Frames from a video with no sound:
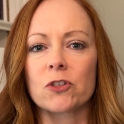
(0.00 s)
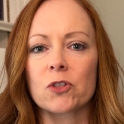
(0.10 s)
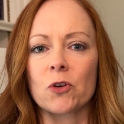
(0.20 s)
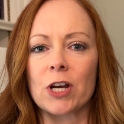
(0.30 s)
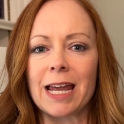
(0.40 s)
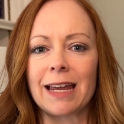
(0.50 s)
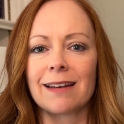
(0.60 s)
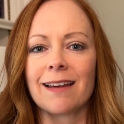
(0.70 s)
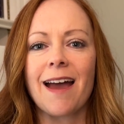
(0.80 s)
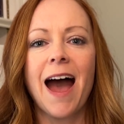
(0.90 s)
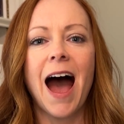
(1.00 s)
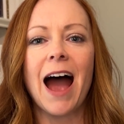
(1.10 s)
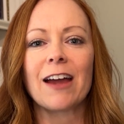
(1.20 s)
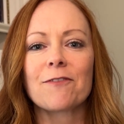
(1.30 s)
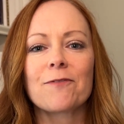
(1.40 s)
screen?
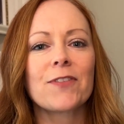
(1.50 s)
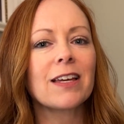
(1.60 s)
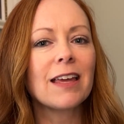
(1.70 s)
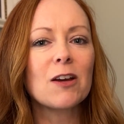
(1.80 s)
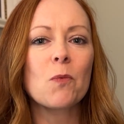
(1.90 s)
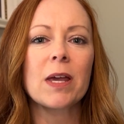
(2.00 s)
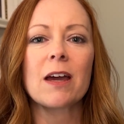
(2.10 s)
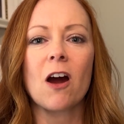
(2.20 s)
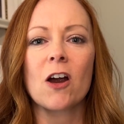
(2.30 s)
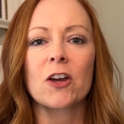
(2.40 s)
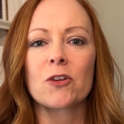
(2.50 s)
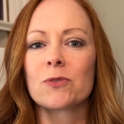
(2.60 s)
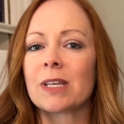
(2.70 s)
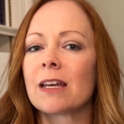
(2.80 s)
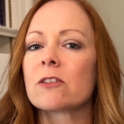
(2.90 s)
I feel like we are
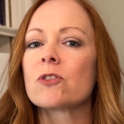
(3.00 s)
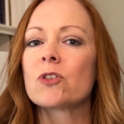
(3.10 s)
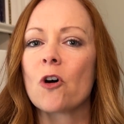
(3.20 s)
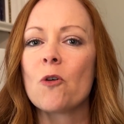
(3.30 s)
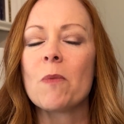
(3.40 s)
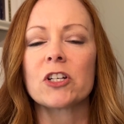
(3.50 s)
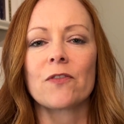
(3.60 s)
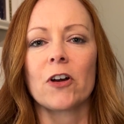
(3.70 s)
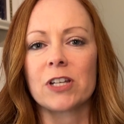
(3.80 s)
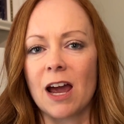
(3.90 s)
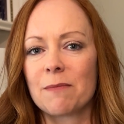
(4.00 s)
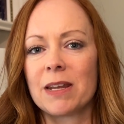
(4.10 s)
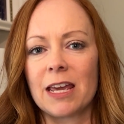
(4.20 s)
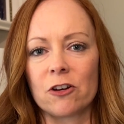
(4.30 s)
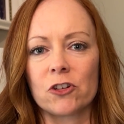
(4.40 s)
using so much of our time and
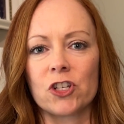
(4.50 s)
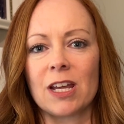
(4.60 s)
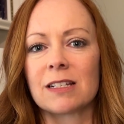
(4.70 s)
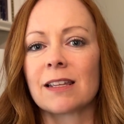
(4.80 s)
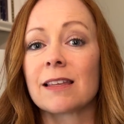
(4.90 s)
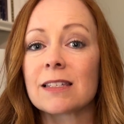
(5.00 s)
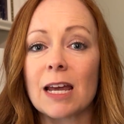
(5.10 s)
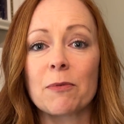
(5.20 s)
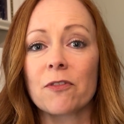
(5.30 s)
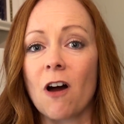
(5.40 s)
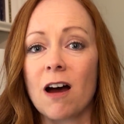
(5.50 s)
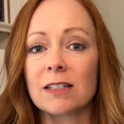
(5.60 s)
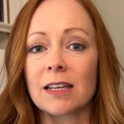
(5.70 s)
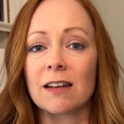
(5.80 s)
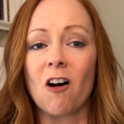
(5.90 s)
energy into this type of
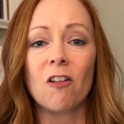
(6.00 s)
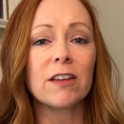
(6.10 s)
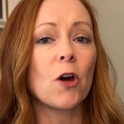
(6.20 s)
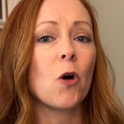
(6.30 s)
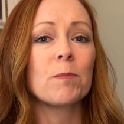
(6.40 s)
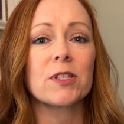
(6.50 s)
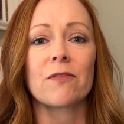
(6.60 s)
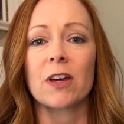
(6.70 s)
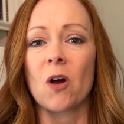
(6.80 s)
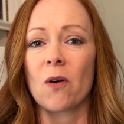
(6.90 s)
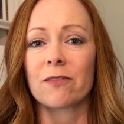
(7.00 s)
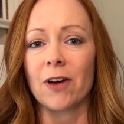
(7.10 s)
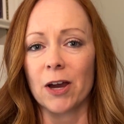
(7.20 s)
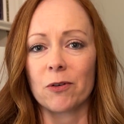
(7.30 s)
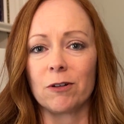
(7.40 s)
content, all in hopes of it going
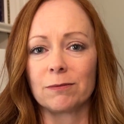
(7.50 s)
viral.